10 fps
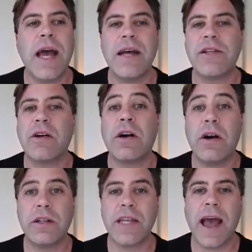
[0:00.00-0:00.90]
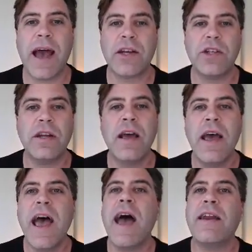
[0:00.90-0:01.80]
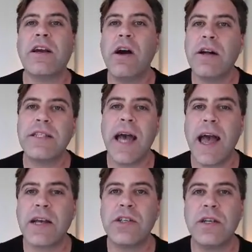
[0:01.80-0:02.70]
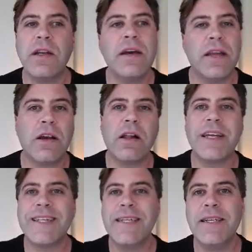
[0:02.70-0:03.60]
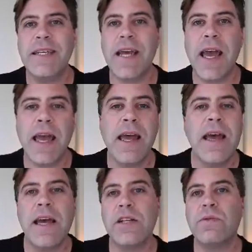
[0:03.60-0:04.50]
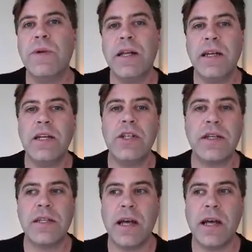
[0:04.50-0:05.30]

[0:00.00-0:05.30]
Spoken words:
as our call to action. And a call to action, they call it a CTA. It's really just